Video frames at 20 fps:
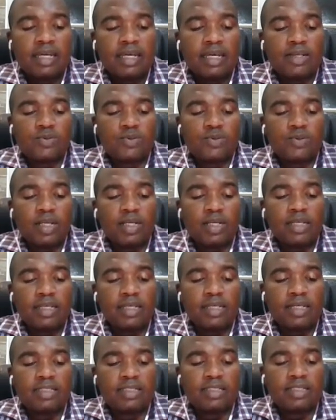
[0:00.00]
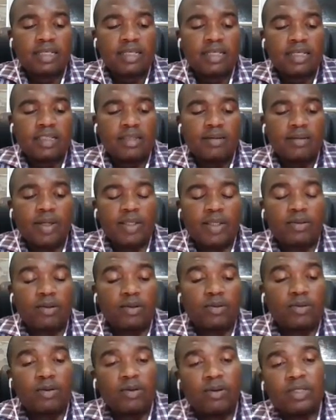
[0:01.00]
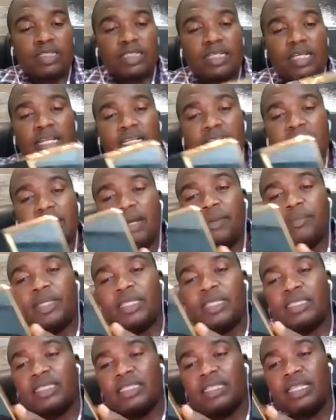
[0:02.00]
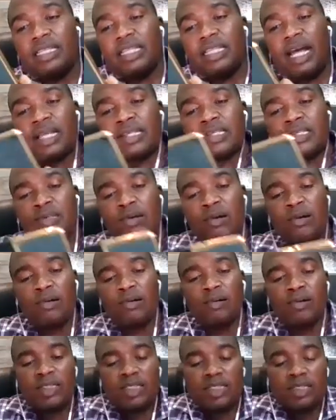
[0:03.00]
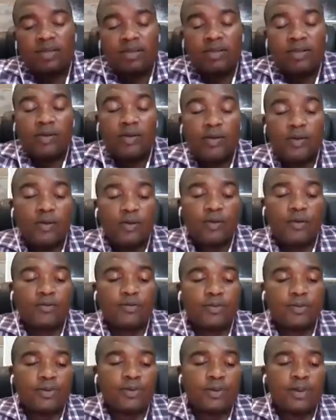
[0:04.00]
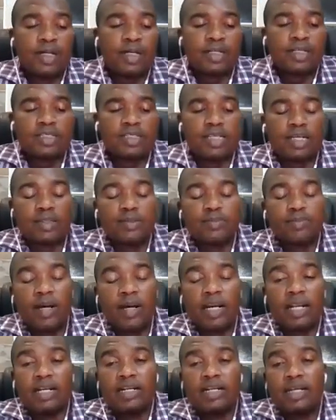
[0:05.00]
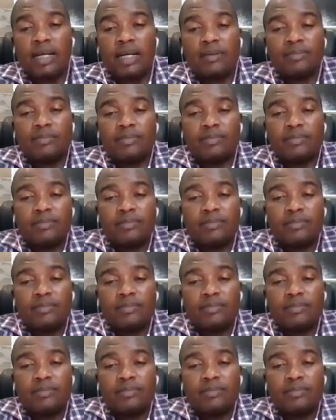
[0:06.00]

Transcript: as well as the methodological dimension and the axiology of a research paradigm.